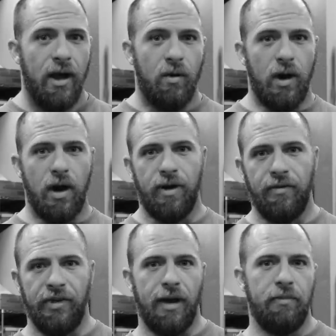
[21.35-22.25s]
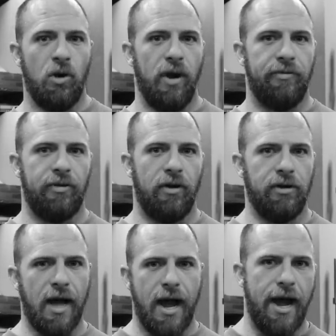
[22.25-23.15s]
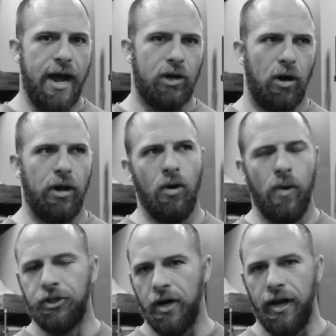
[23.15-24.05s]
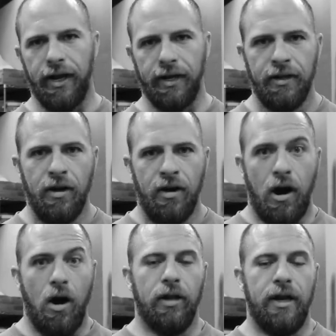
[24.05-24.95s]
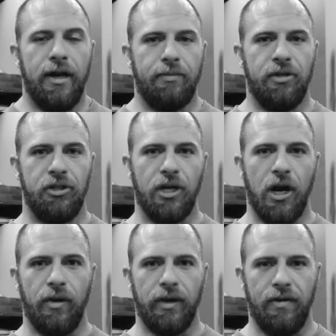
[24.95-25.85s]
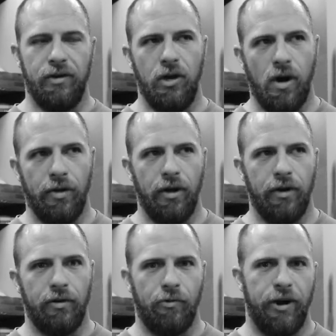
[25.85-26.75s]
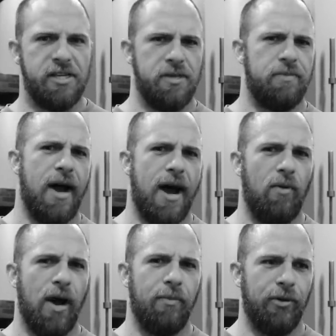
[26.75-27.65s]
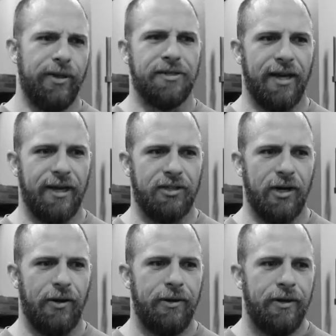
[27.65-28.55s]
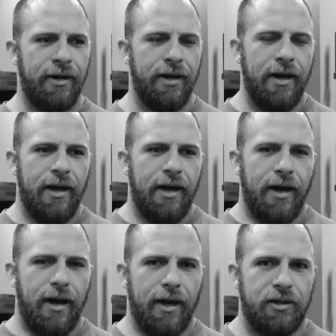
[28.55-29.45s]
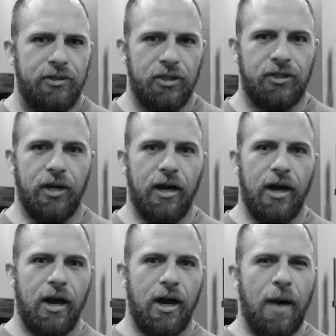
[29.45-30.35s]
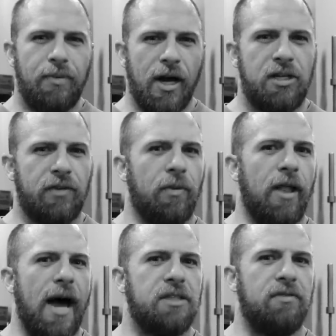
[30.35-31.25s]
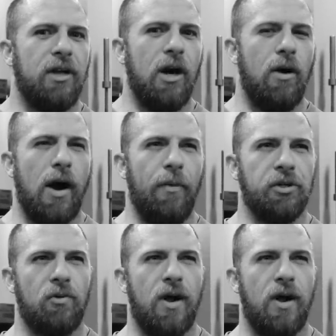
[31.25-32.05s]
went over everything I'm doing for diet, cardio, weight training, all leading up to the show and giving you all the reasons behind why I'm doing these things. So just to update you from the last video, I was